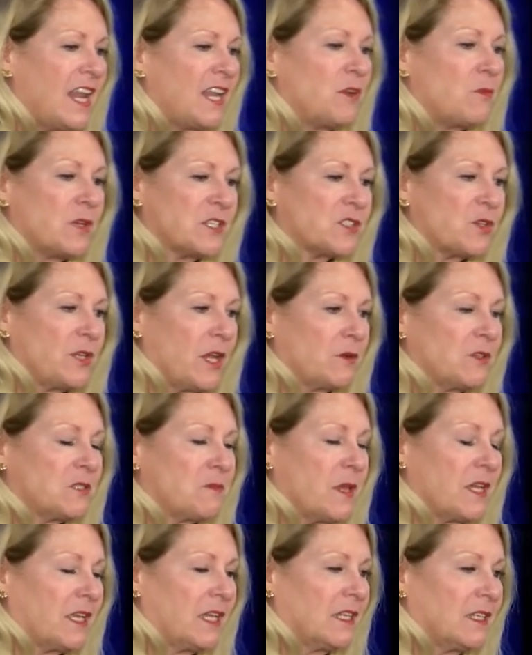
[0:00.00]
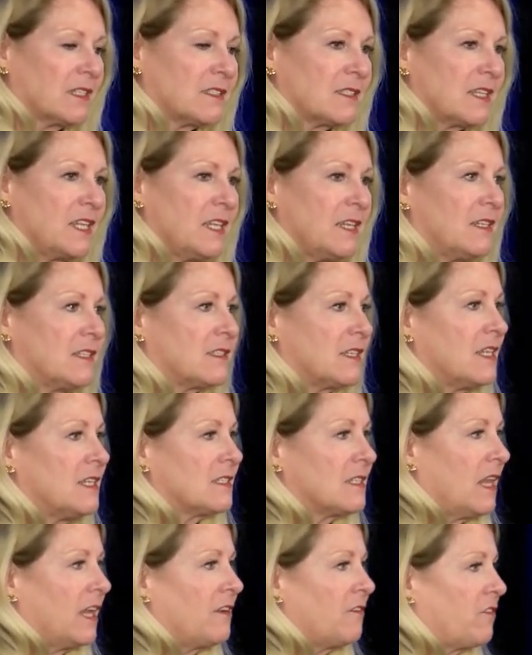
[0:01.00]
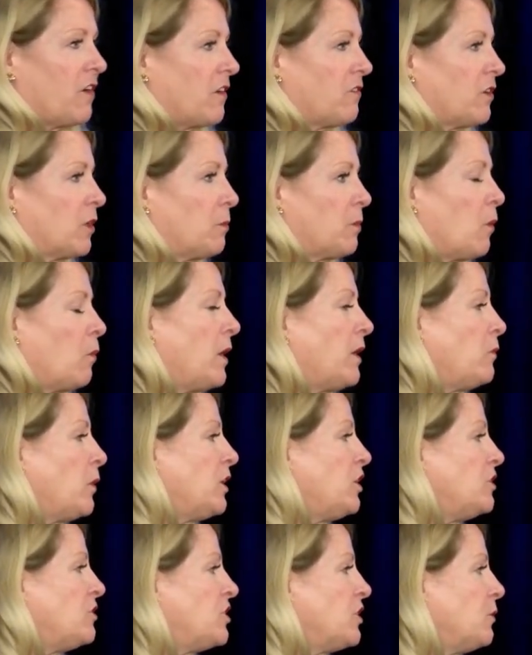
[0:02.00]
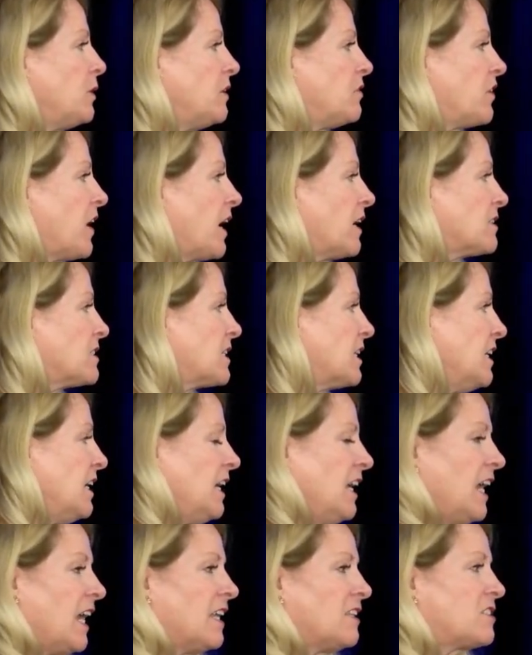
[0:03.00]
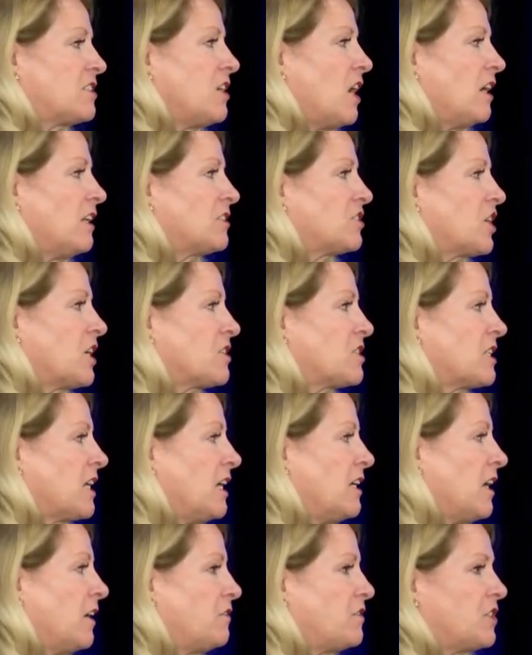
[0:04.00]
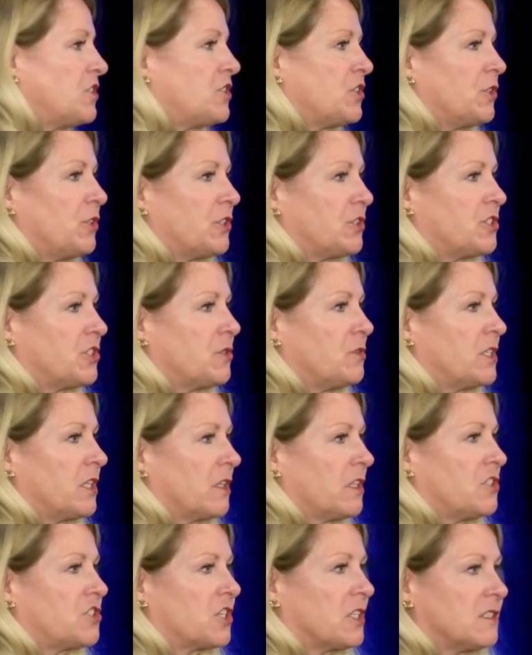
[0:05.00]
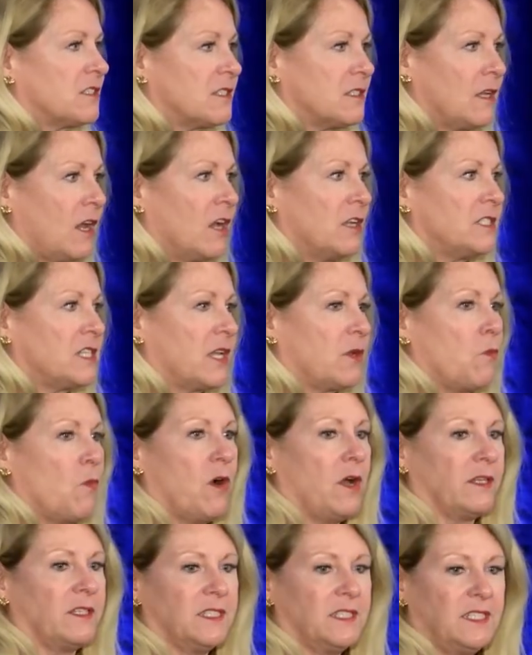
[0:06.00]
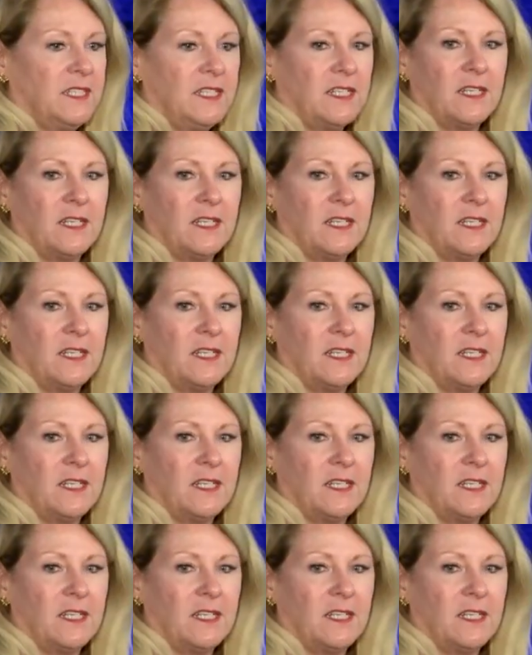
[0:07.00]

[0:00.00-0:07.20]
anyway, so now he's making his, his life effort. But when, when you do invest, it's not just enough to do your due diligence on day one.